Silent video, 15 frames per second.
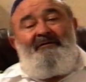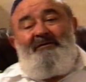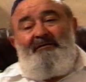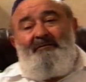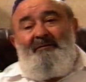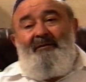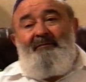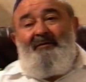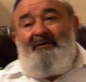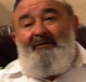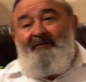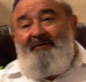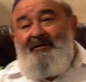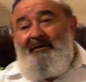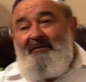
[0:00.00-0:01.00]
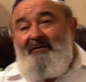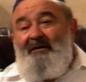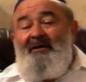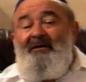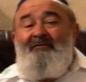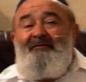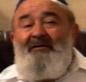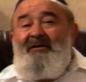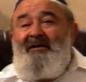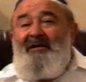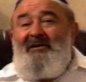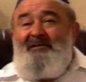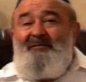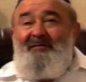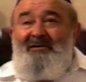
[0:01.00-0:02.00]
member of that.
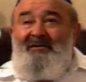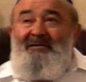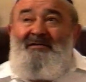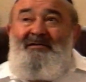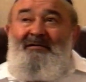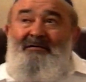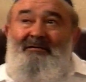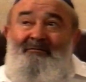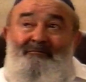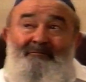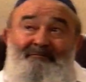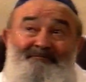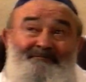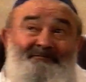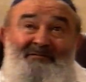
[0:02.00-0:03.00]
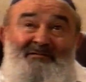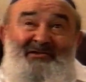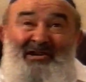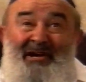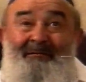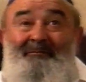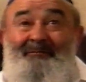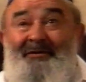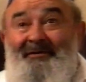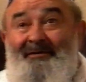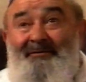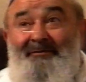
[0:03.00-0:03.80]
Vitez means champion